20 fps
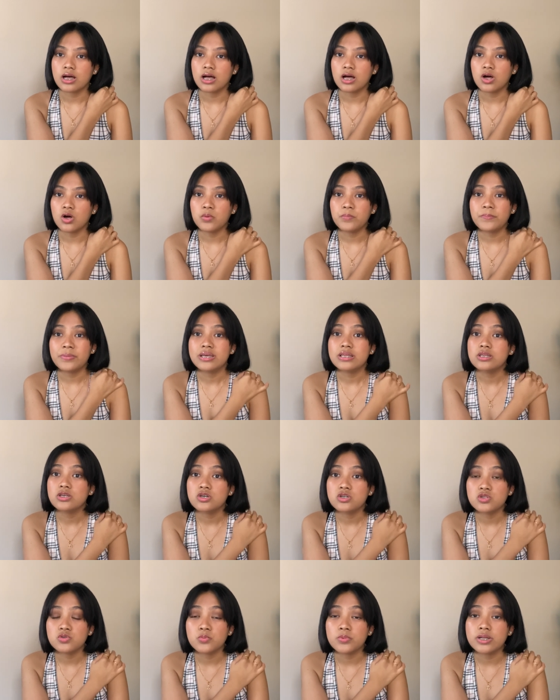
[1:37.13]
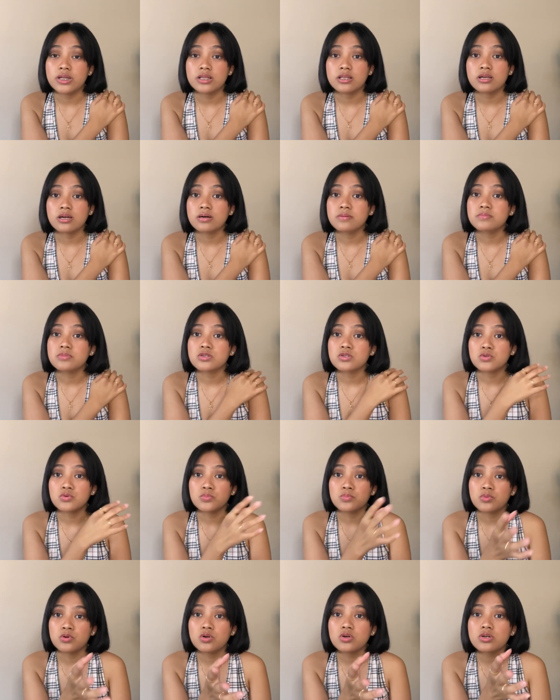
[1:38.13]
opinions when it comes to
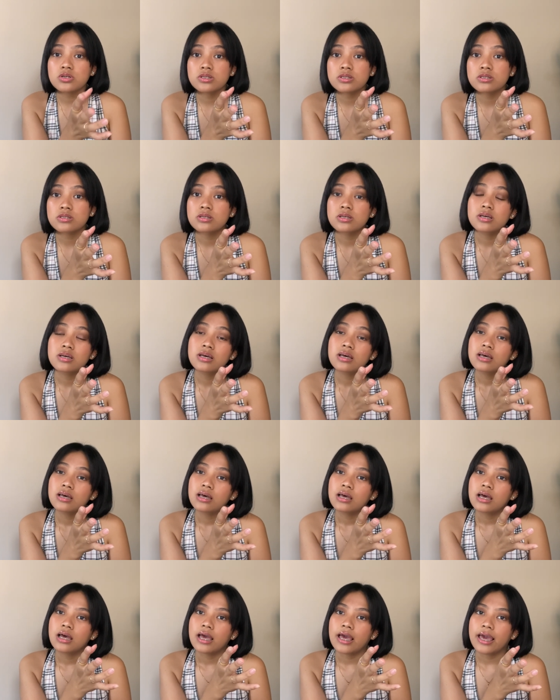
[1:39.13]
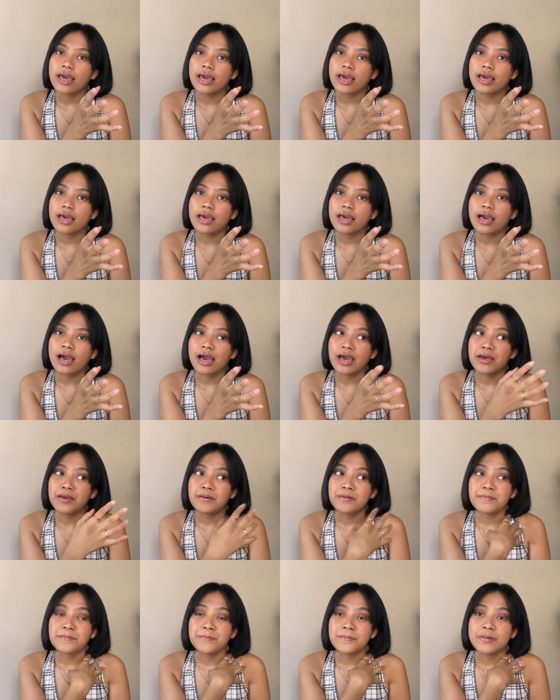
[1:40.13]
books.
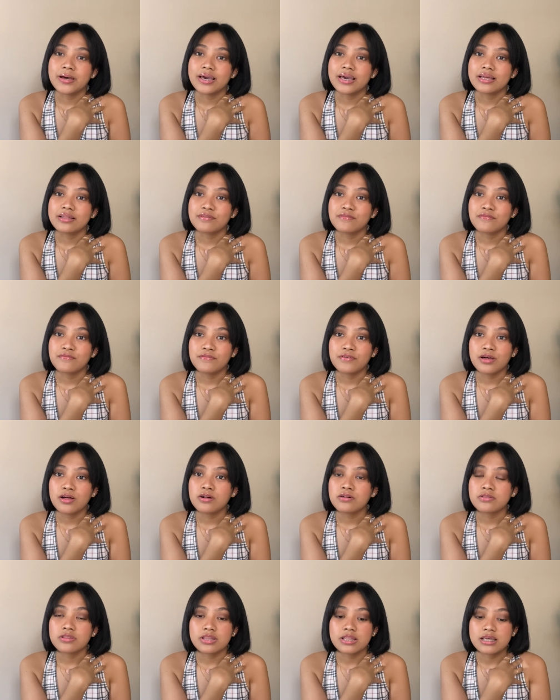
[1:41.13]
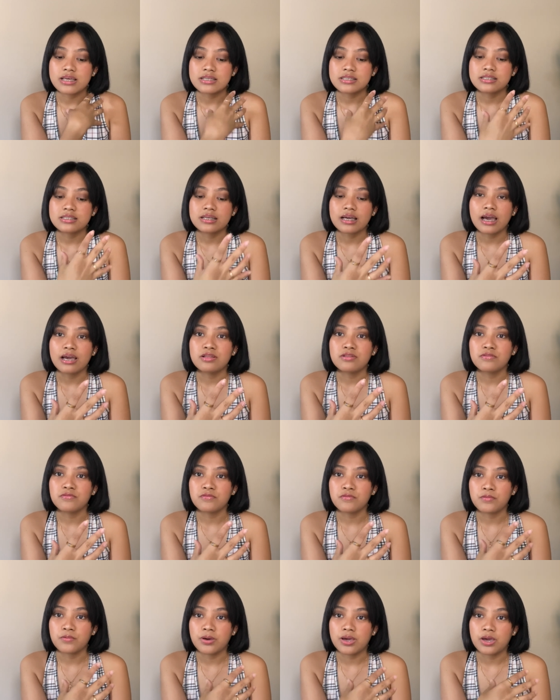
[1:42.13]
I might felt this kind of
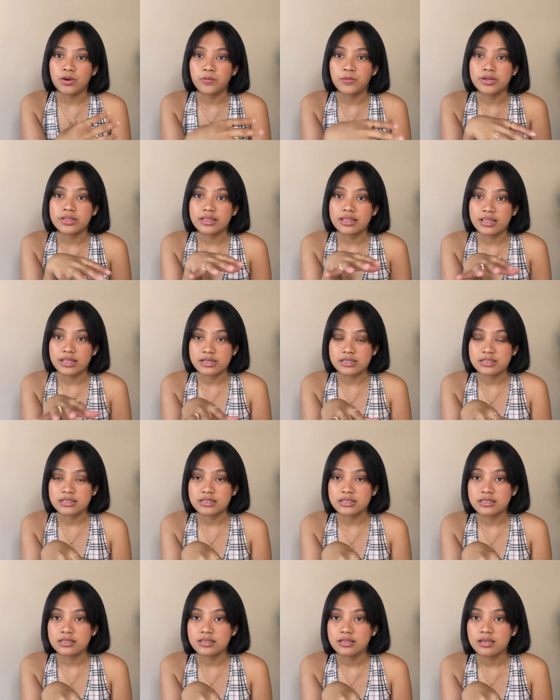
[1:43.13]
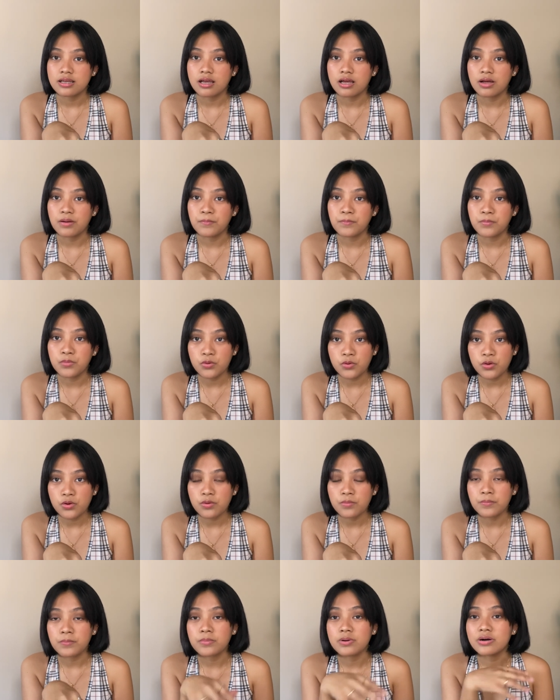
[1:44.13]
way with this book,
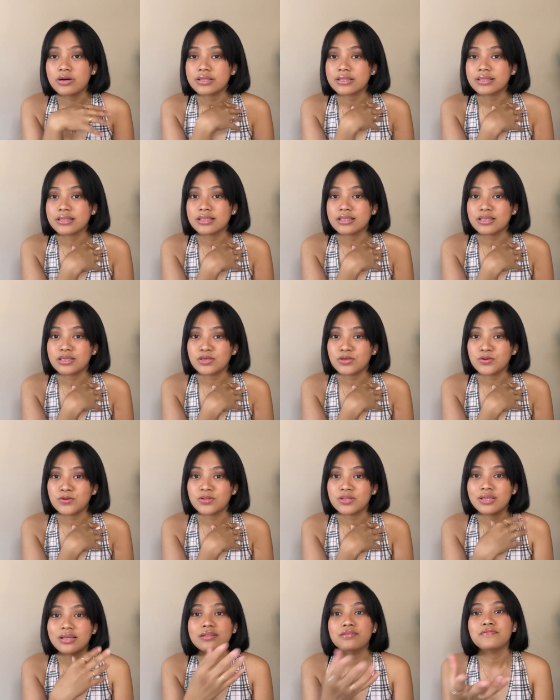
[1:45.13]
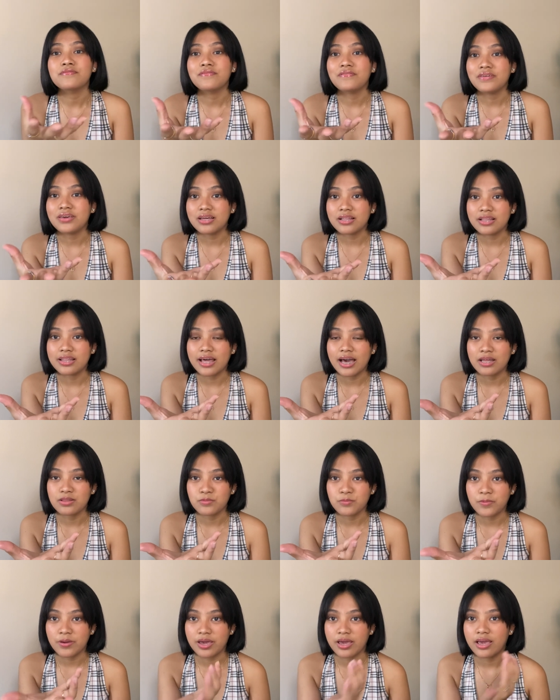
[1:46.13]
but you didn't feel that
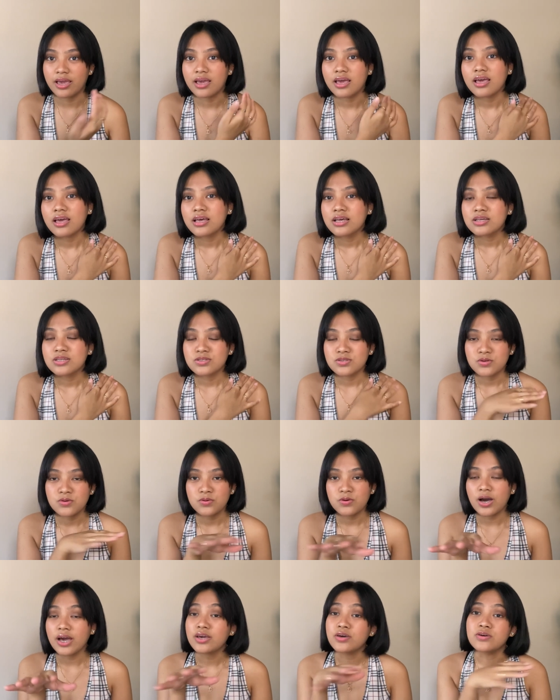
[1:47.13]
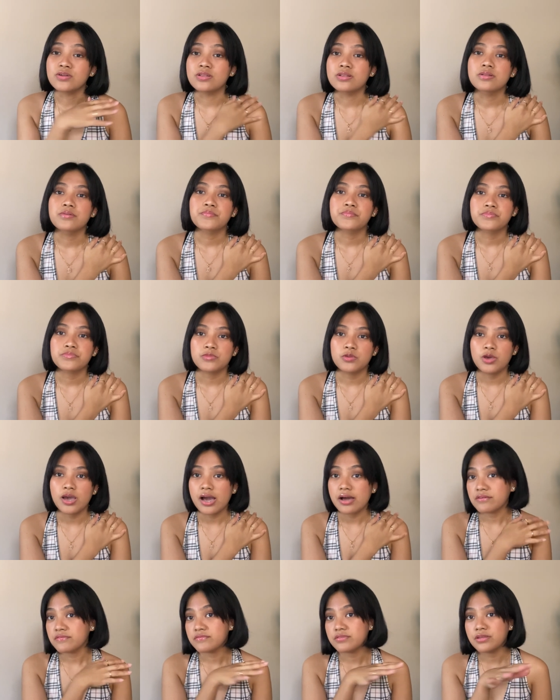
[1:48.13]
way. So ayun, we
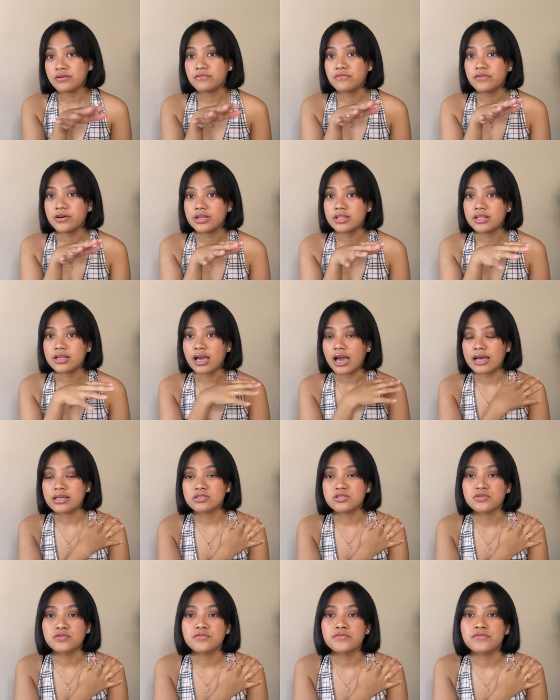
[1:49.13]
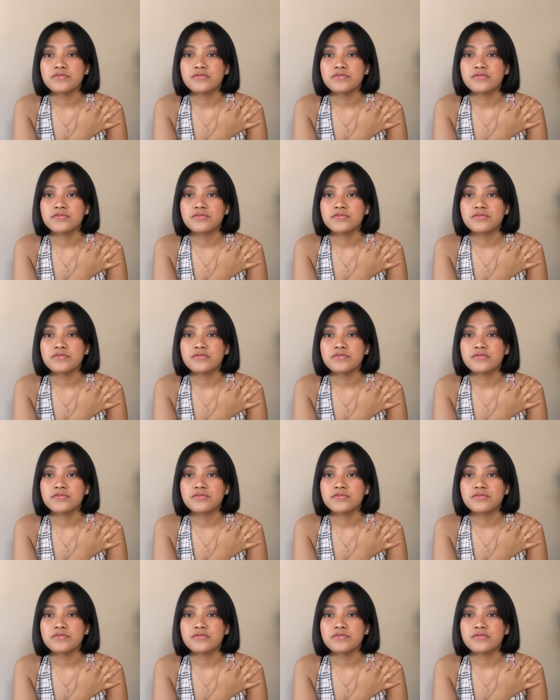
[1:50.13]
have different kinds of